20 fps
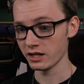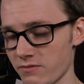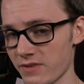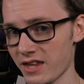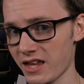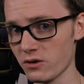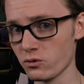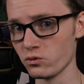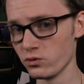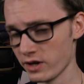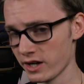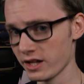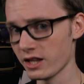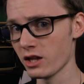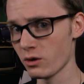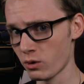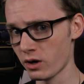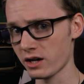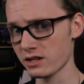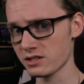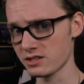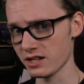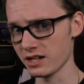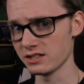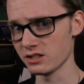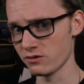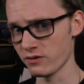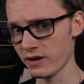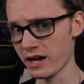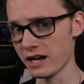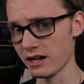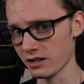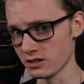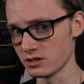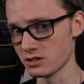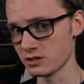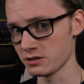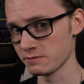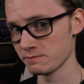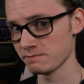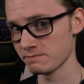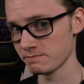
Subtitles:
it really worked to his advantage.